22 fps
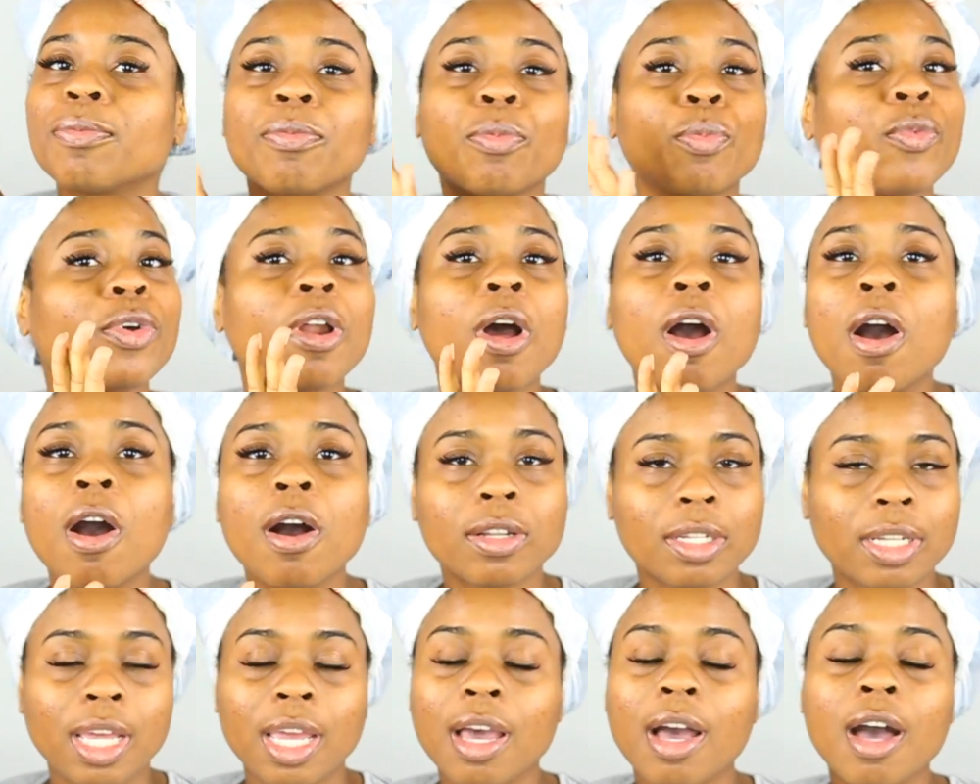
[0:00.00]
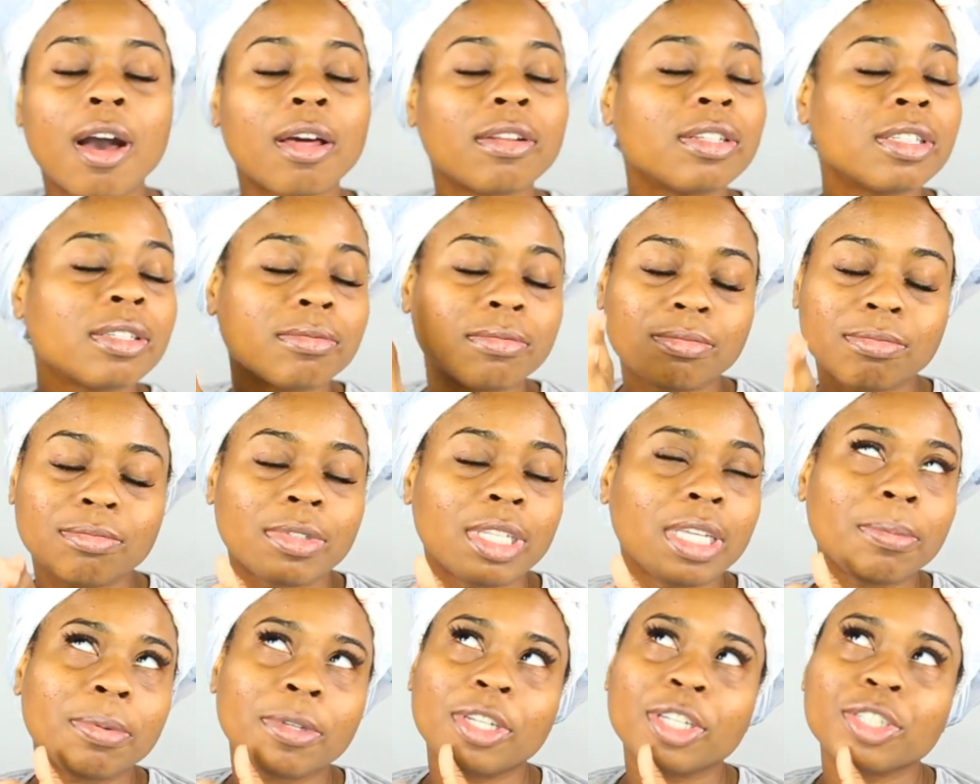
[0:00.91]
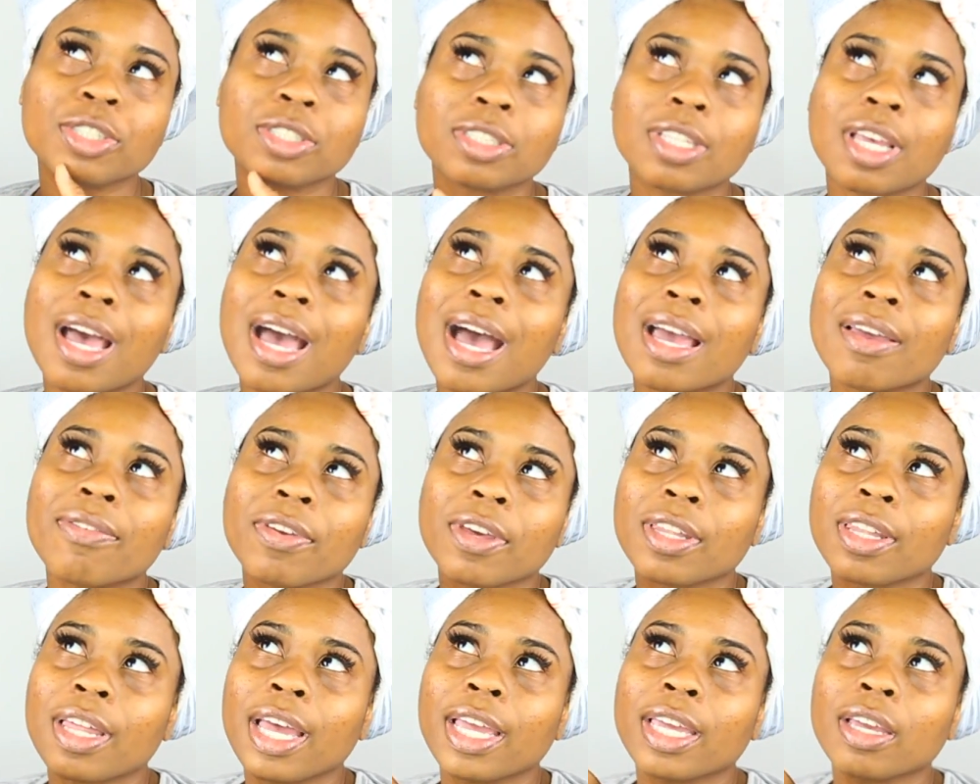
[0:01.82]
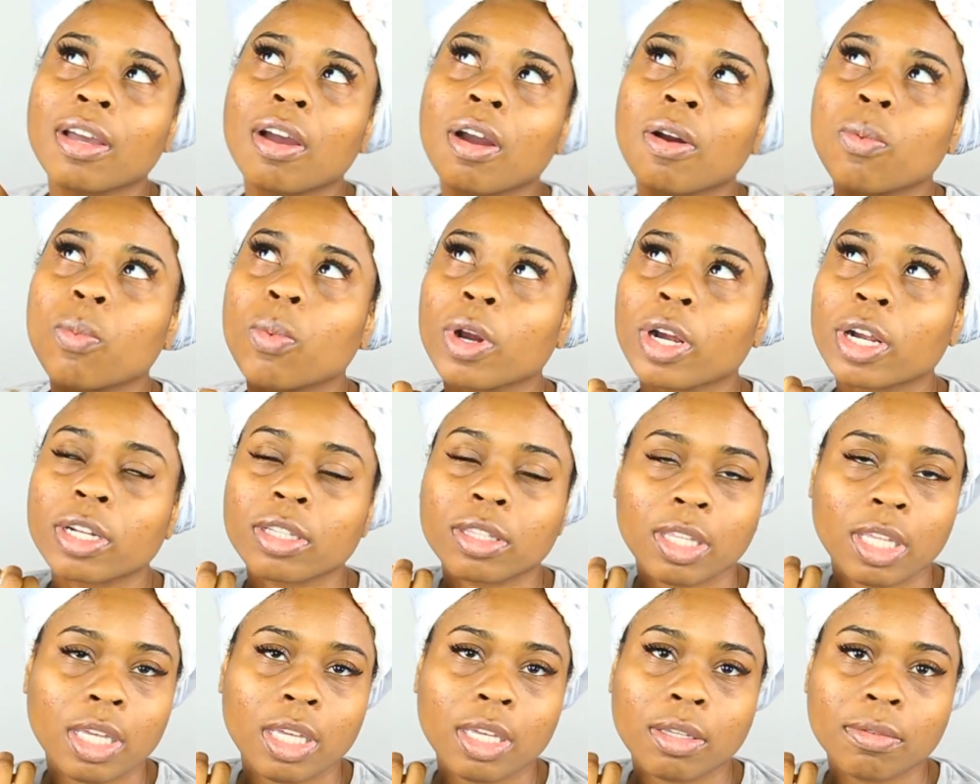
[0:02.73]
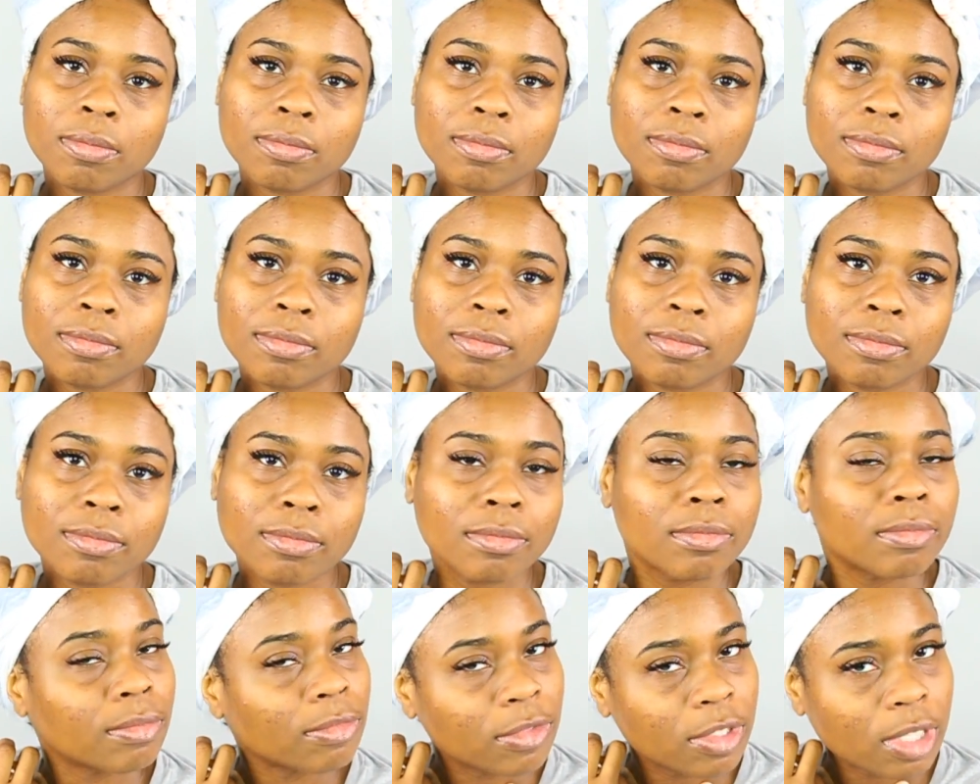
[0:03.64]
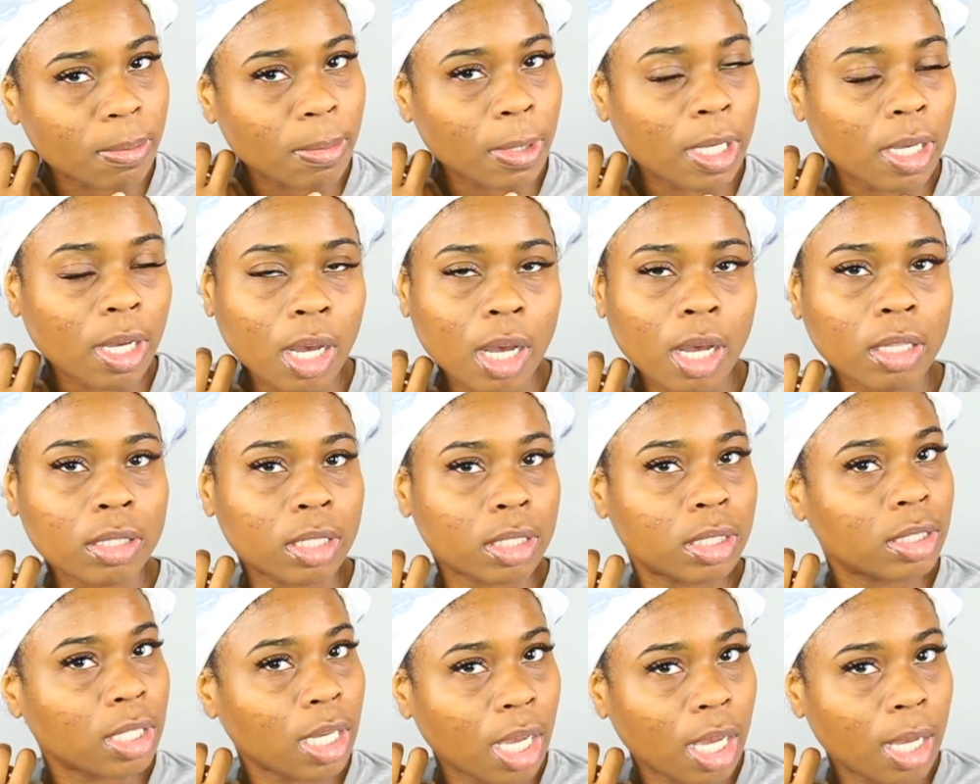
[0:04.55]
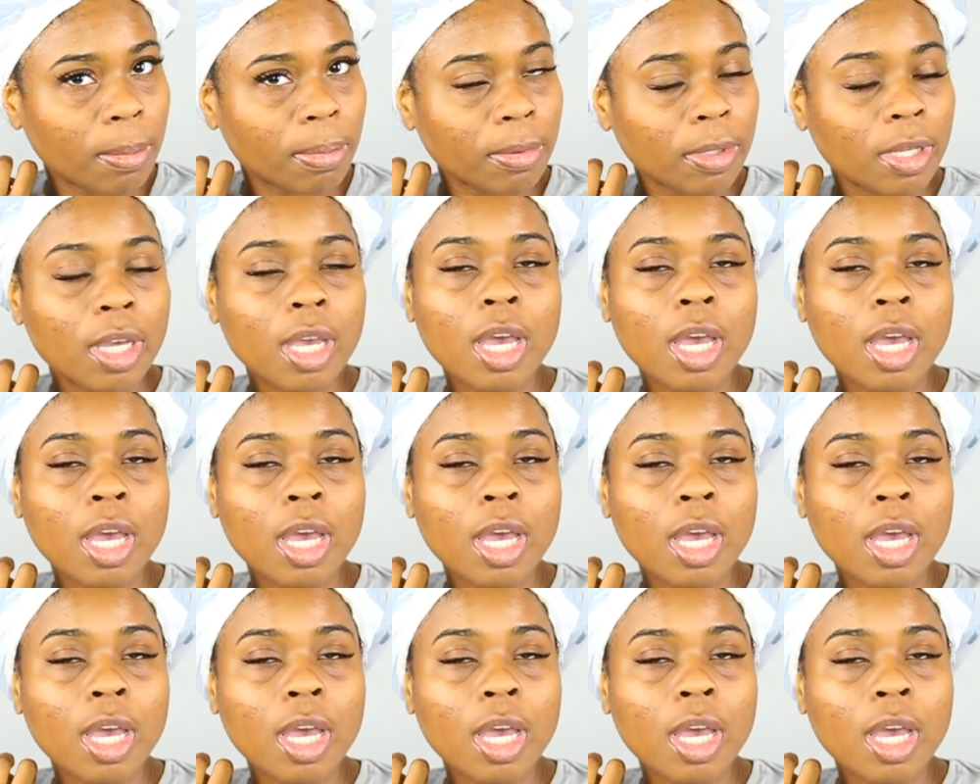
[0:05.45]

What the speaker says: with all the deep conditioners that I feel like are worthy to be called the top.